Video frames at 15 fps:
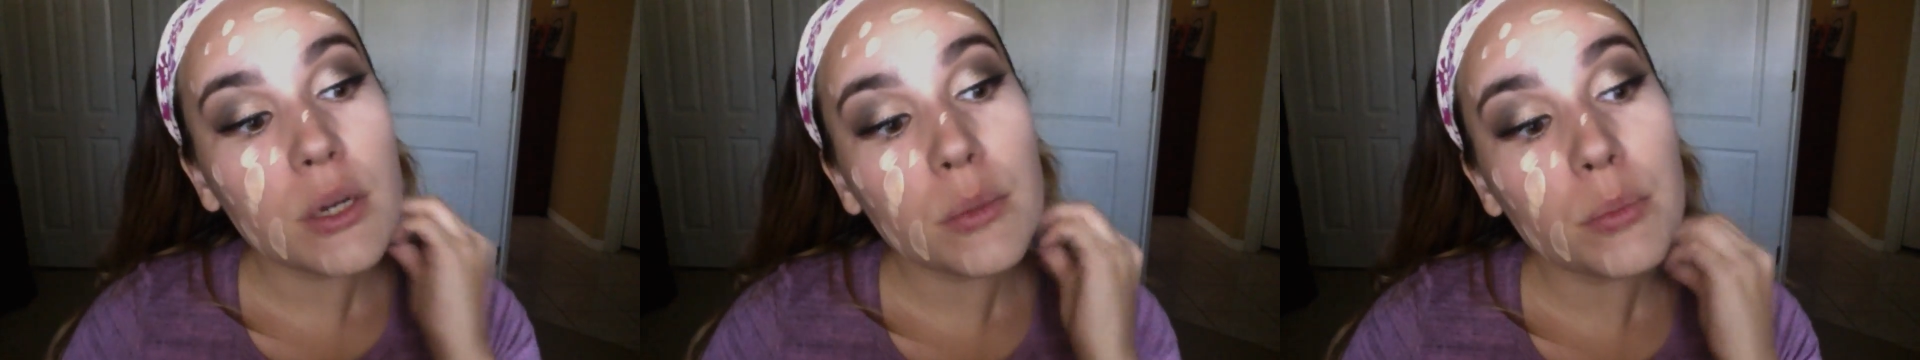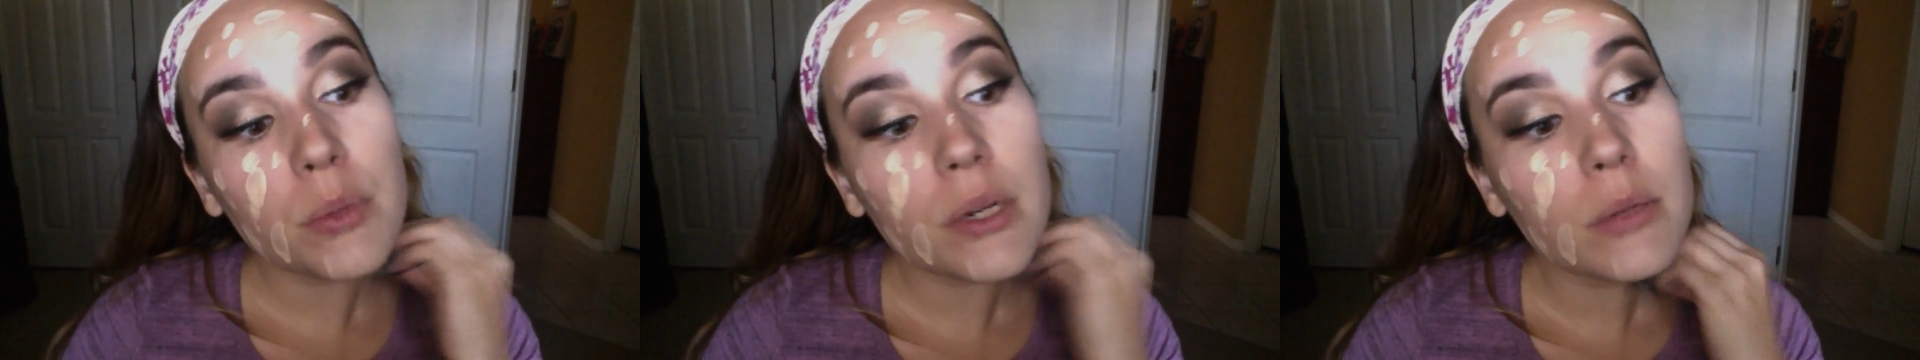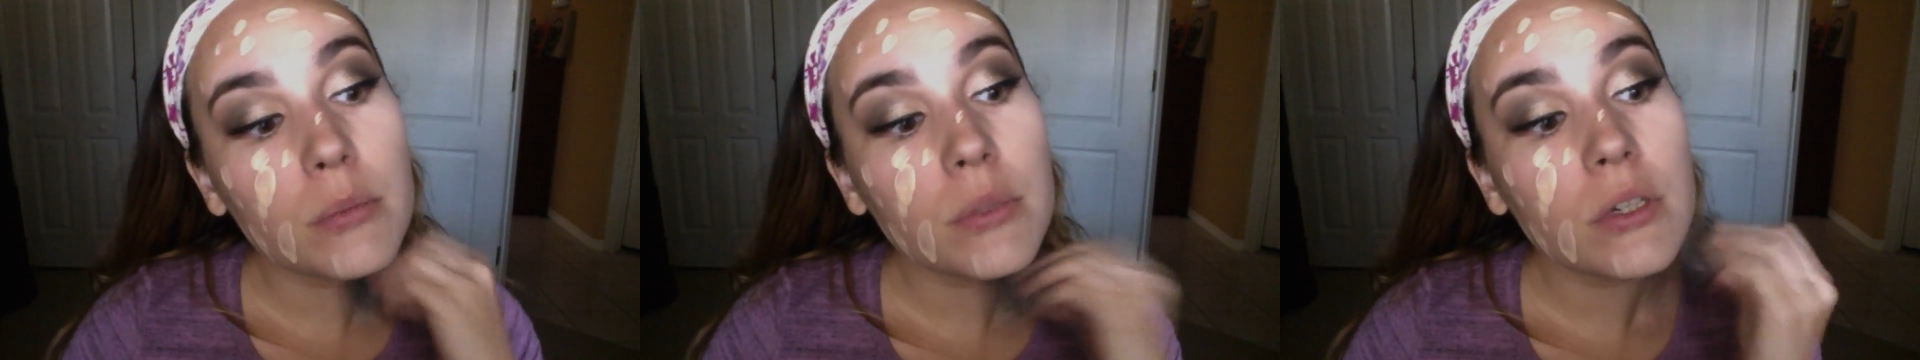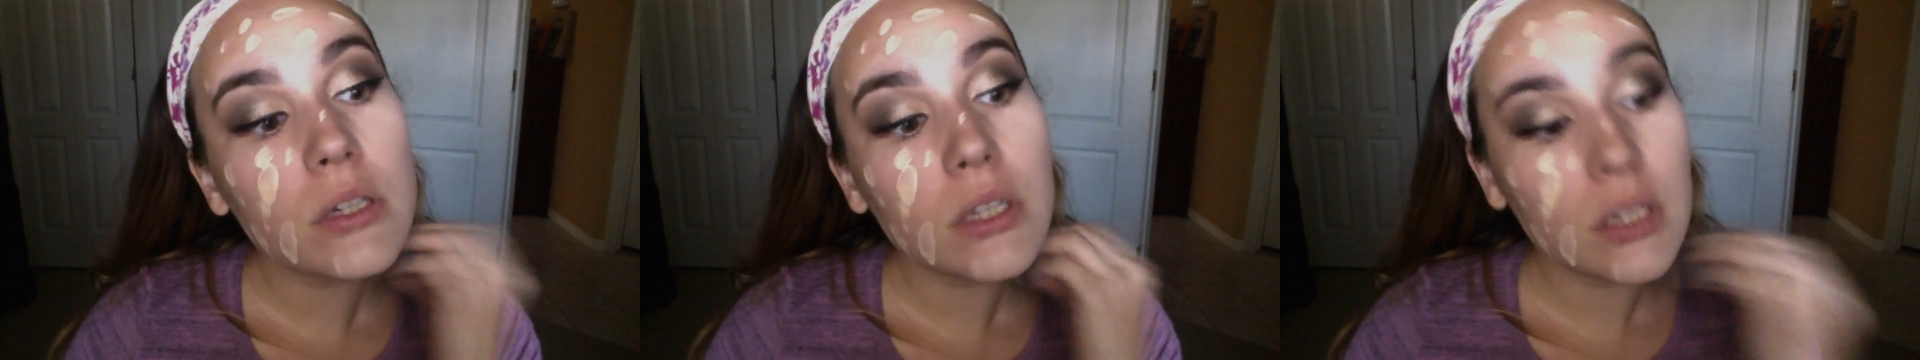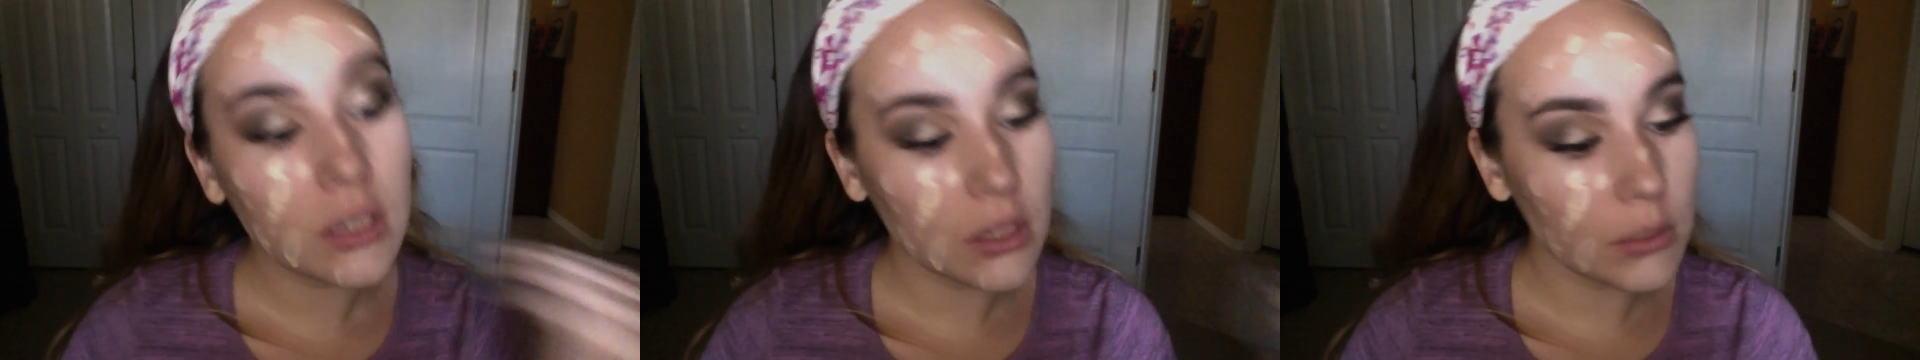but I'm
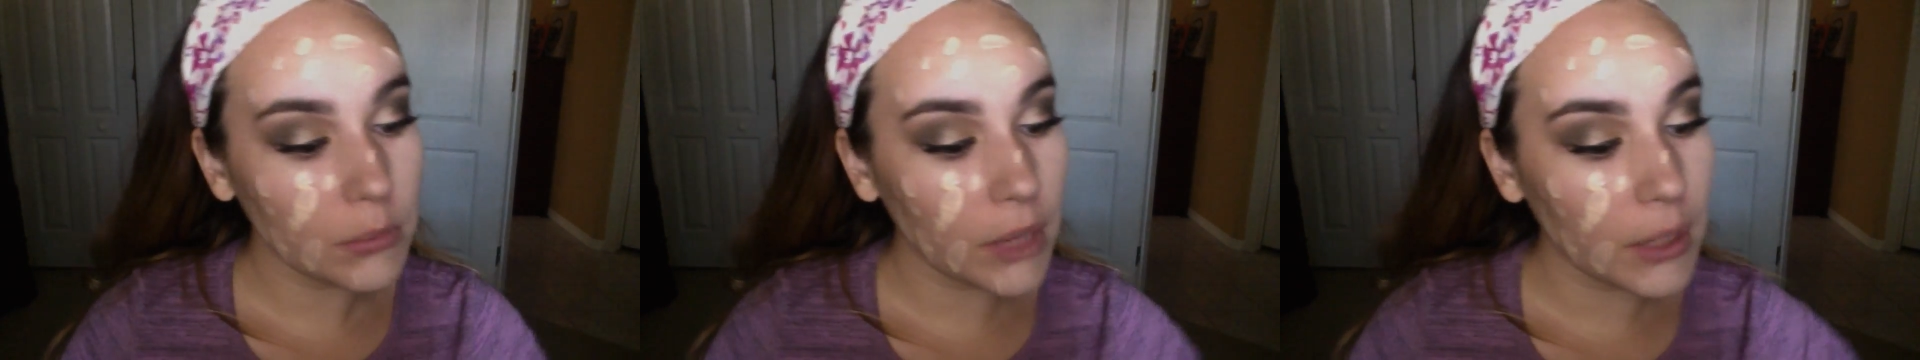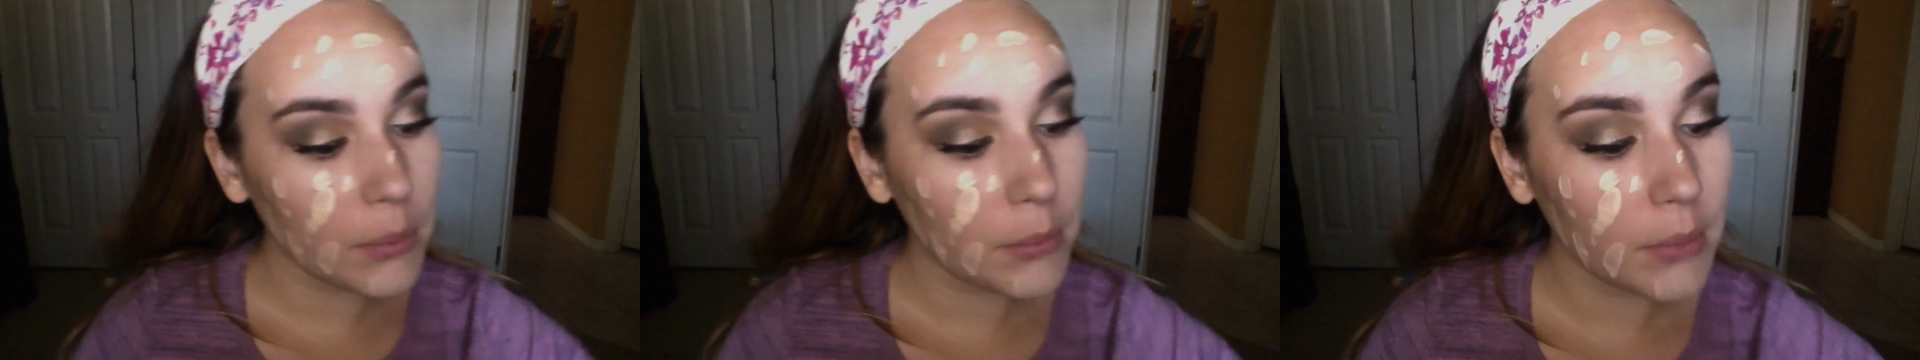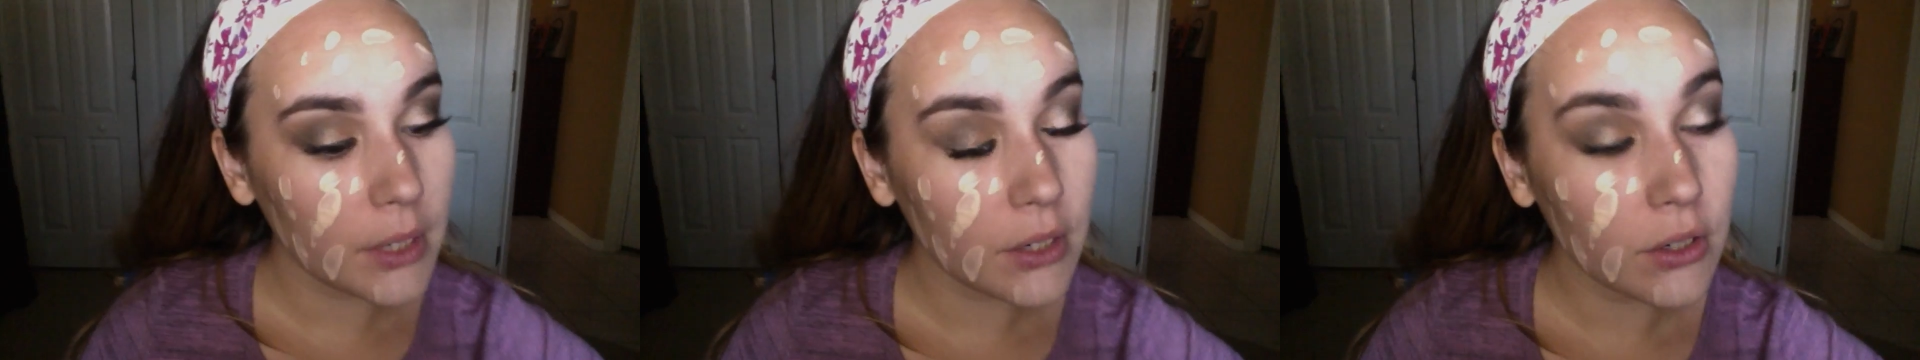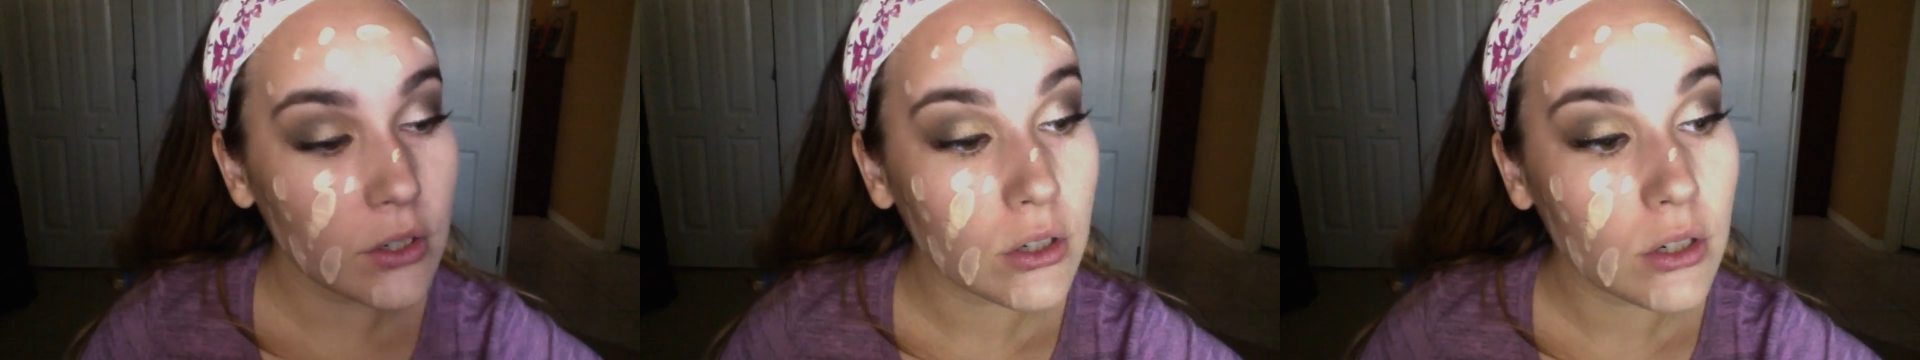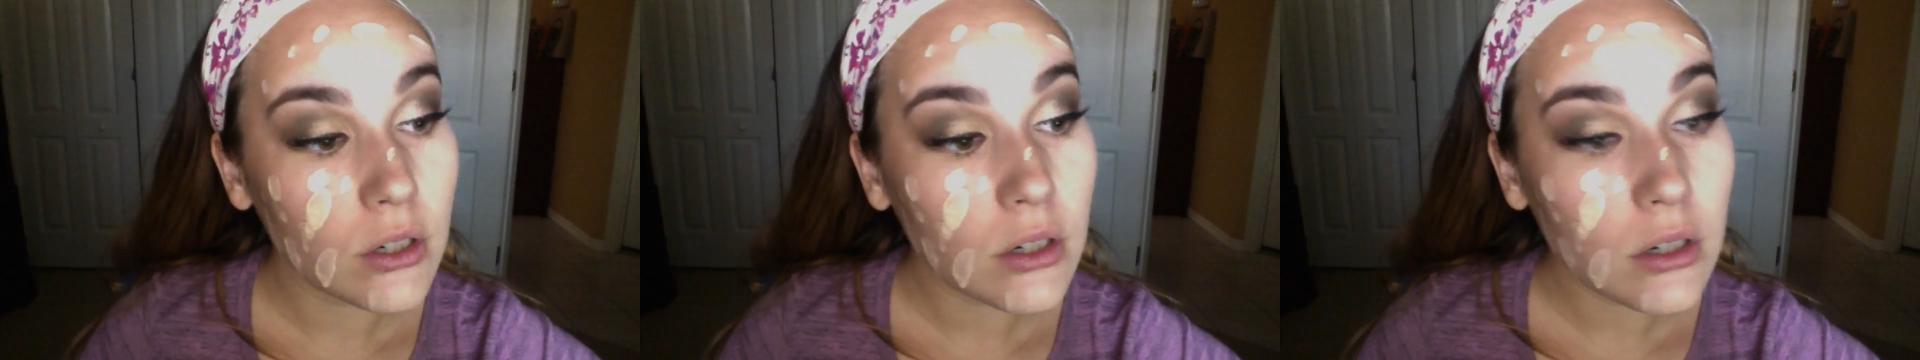looking in my
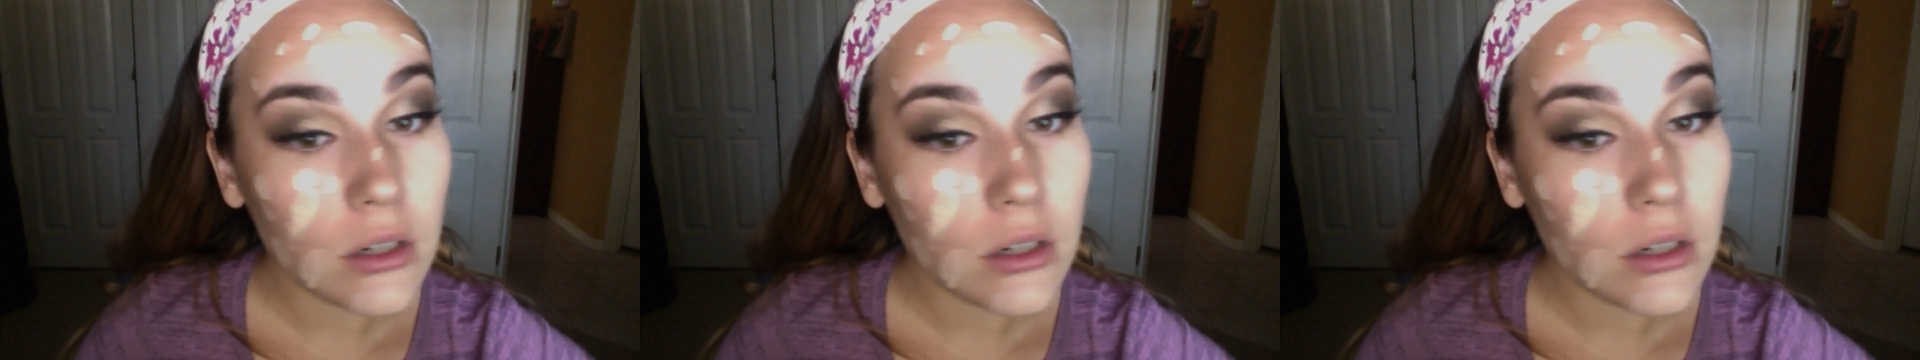mirror,